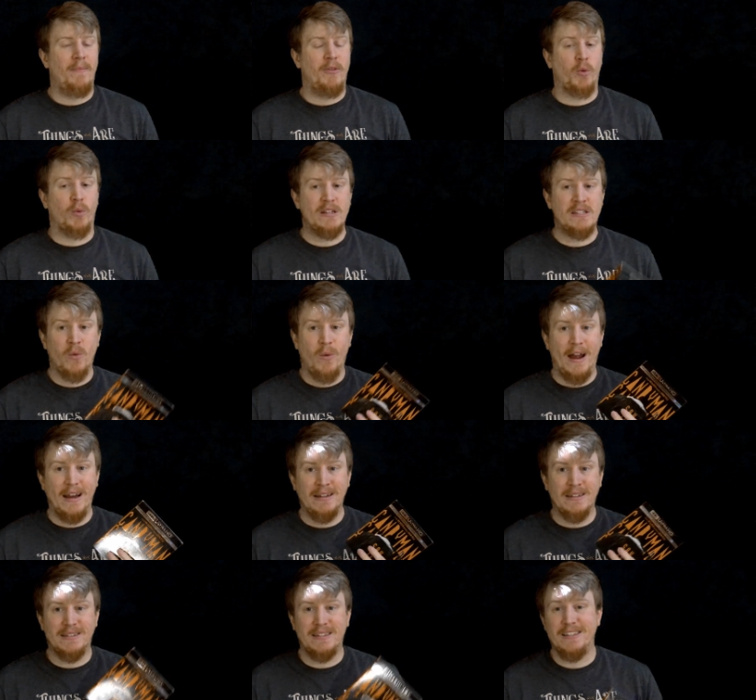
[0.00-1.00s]
The reason why I
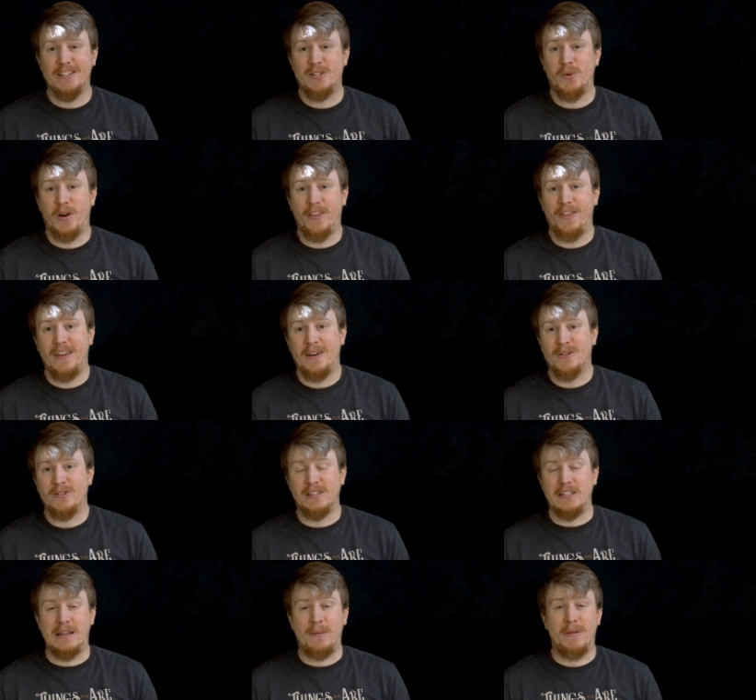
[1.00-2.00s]
didn't see this one in
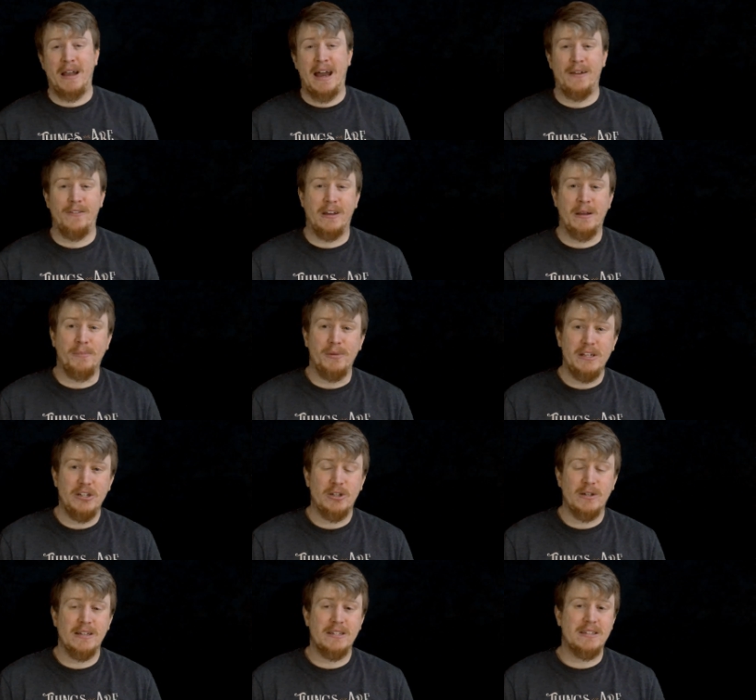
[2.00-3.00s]
theaters is I'm kind of a
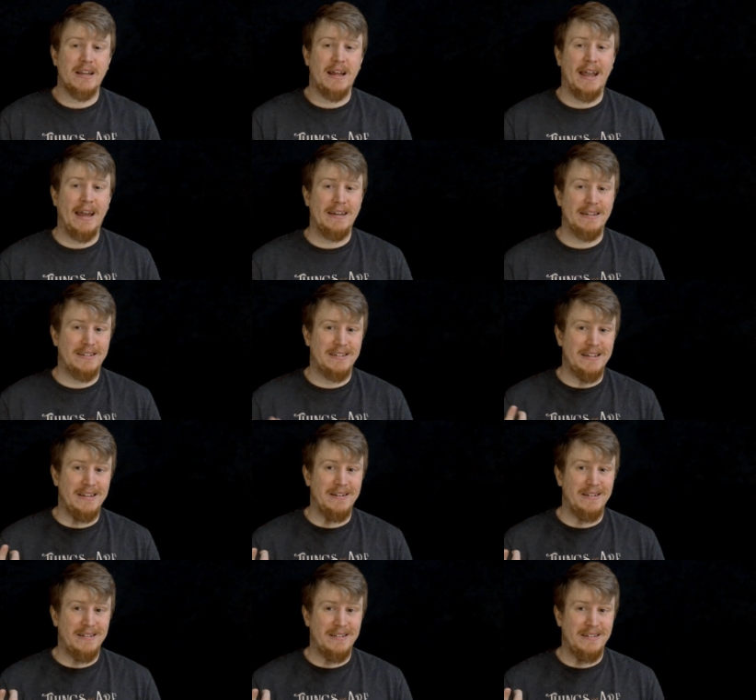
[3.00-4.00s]
completionist, and
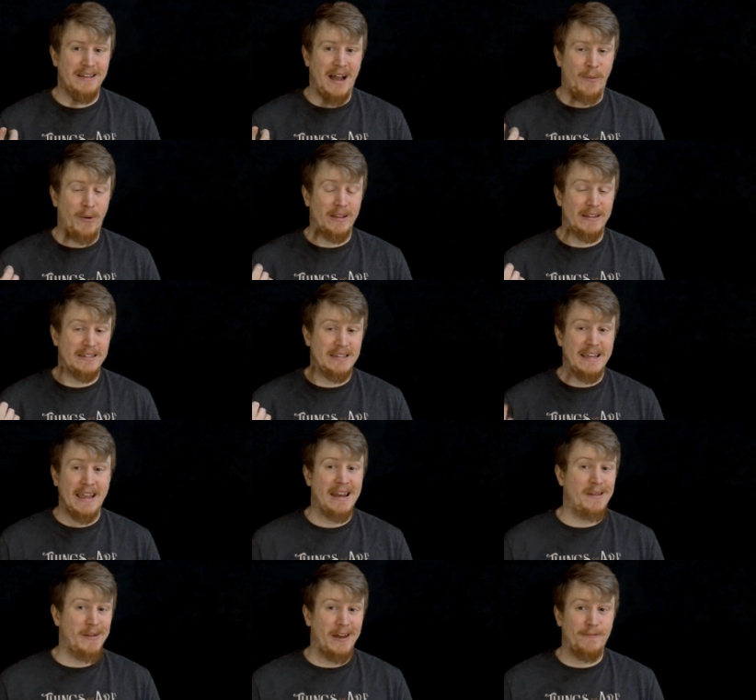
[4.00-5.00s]
I wanted to see
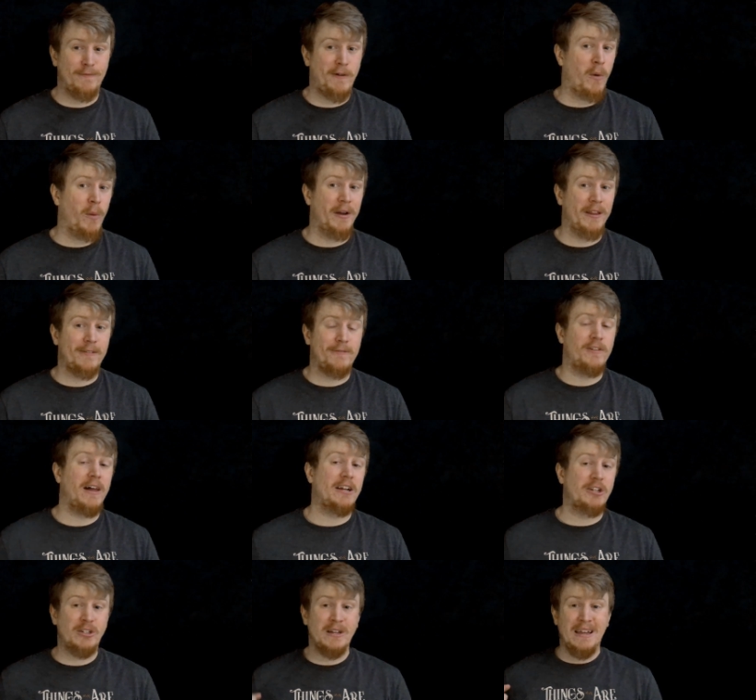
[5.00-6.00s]
Candyman, Farewell to the
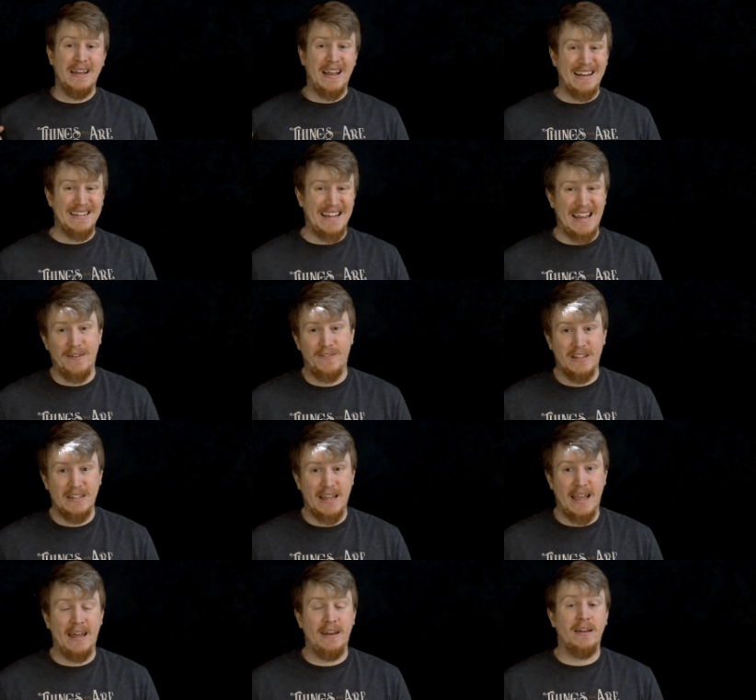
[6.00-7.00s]
Flesh, and Day of the
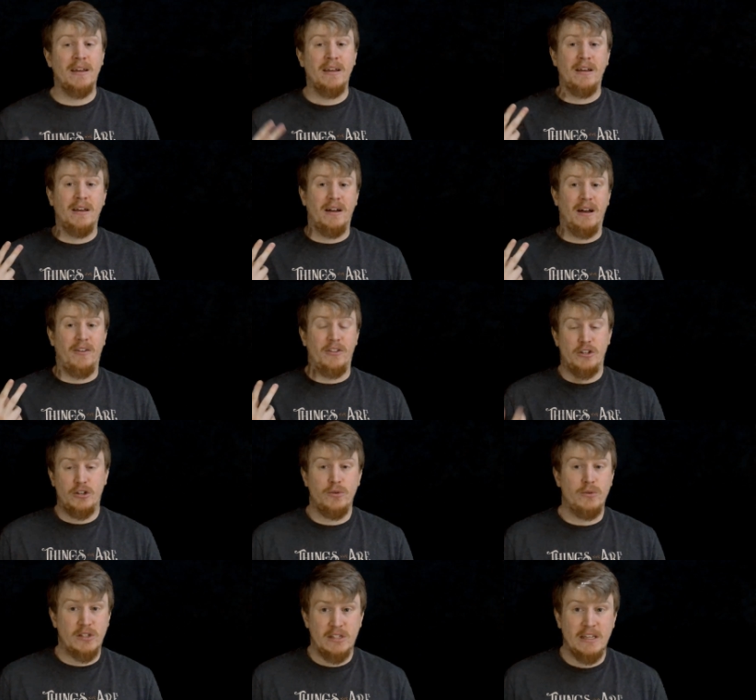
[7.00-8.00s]
Dead, the
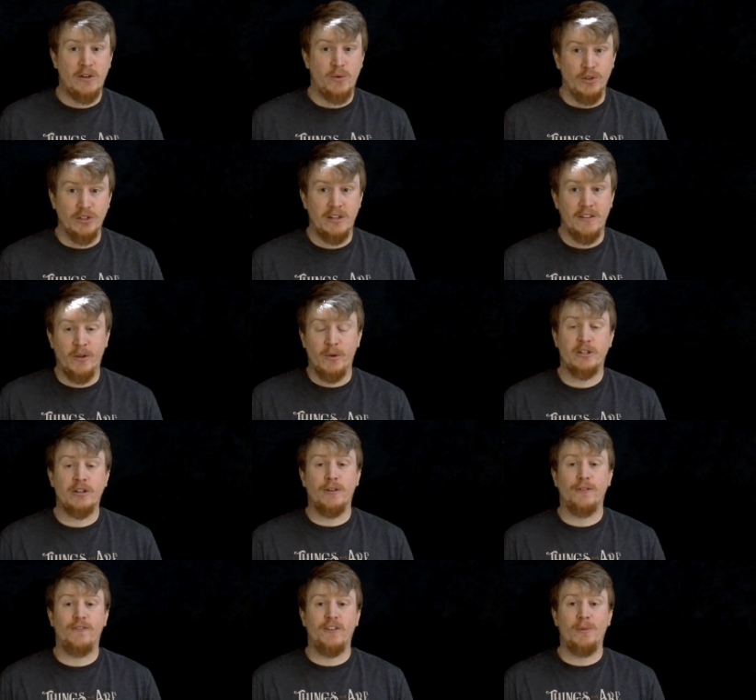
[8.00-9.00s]
two sequels to the
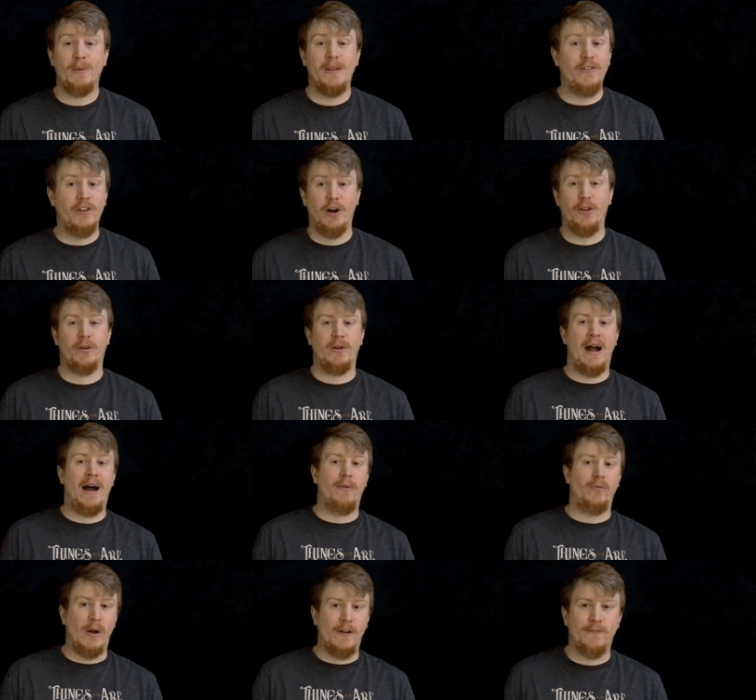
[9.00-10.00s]
original film. Even though they're
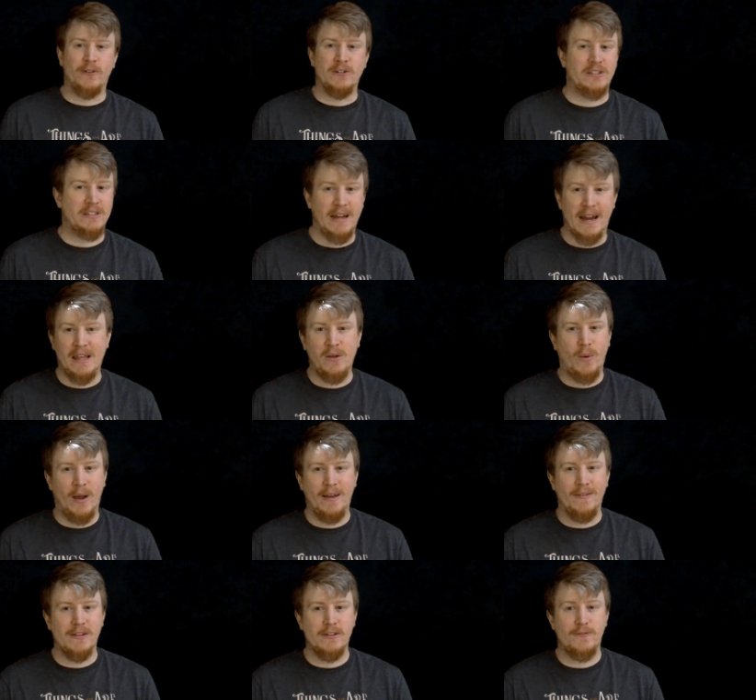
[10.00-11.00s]
not referenced in any
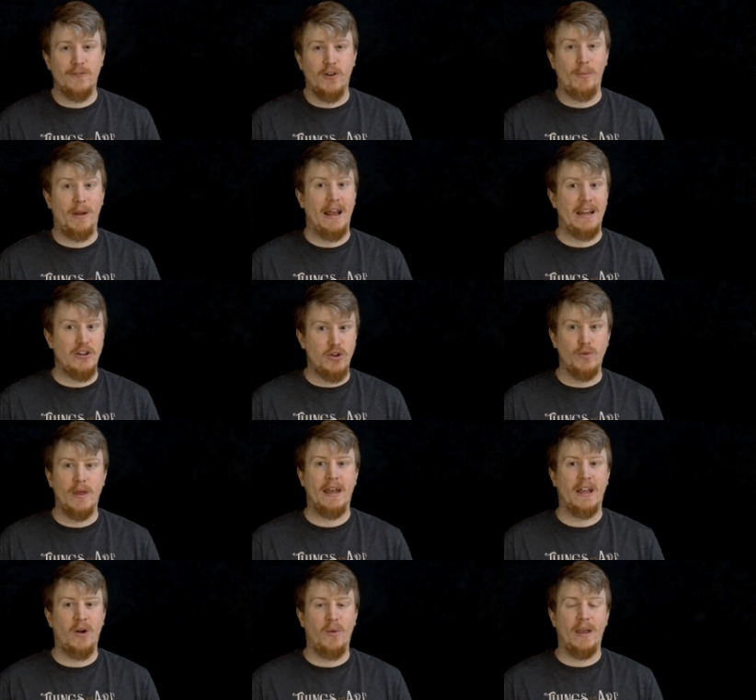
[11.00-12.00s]
way in this film, and I knew
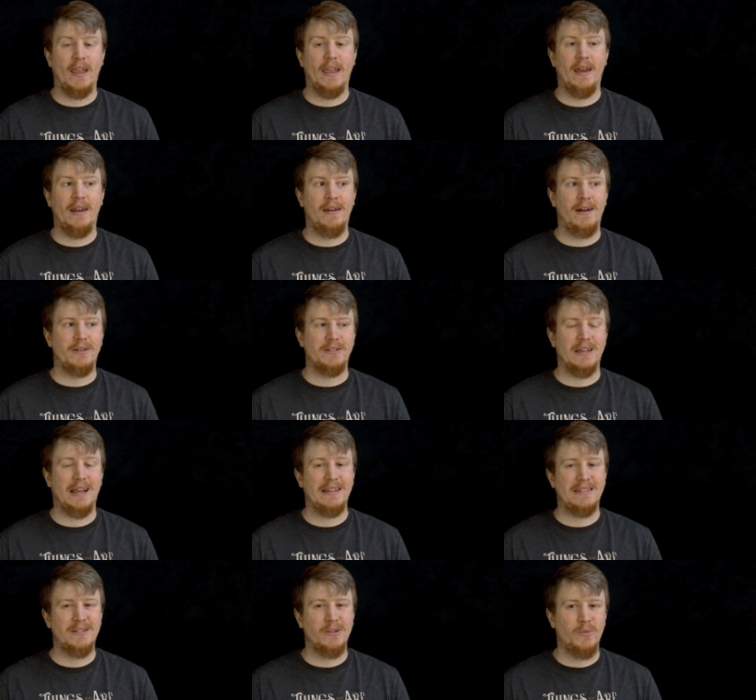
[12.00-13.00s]
that going in, I was
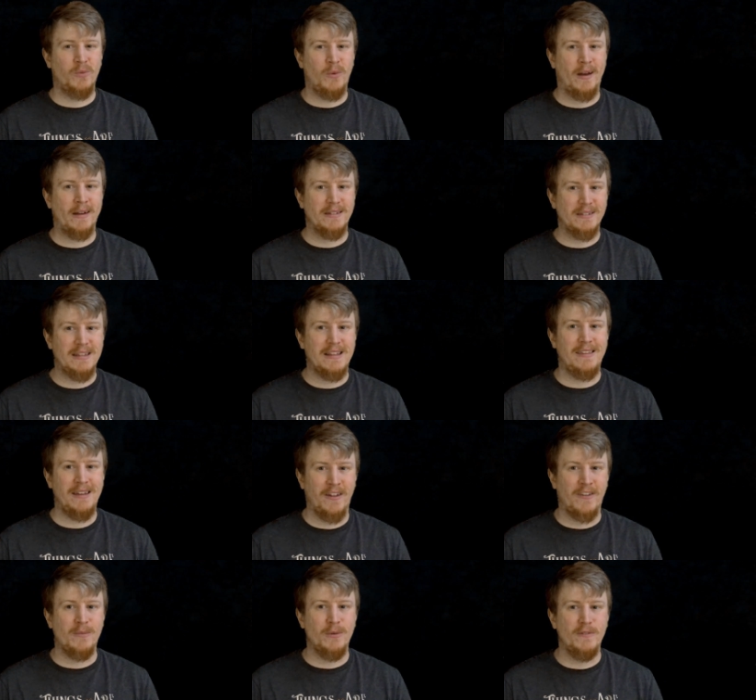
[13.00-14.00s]
like, I still want to see
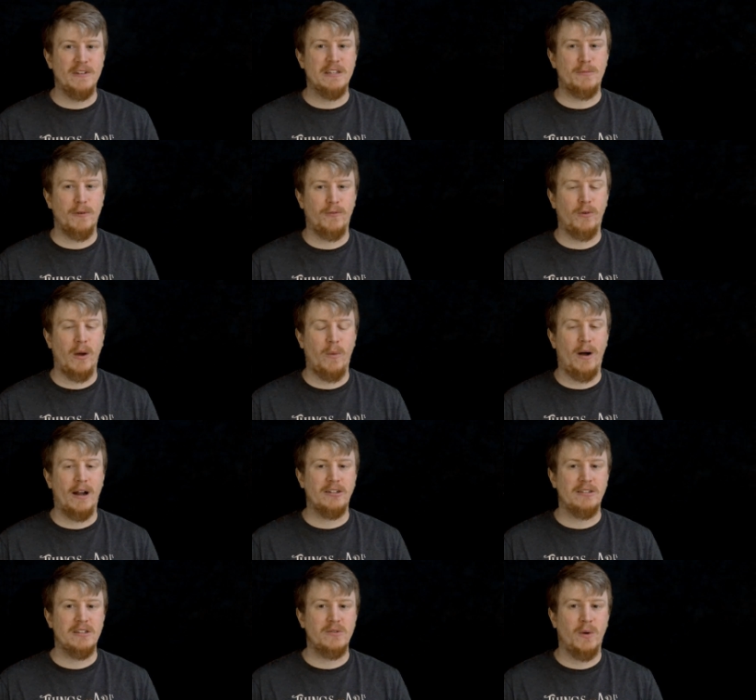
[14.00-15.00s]
the other movies before I
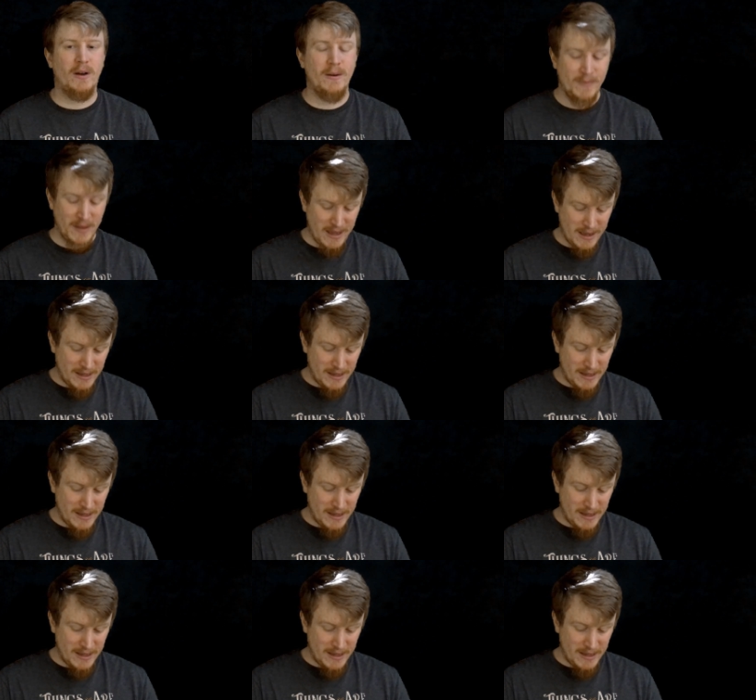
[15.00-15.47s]
watch this one.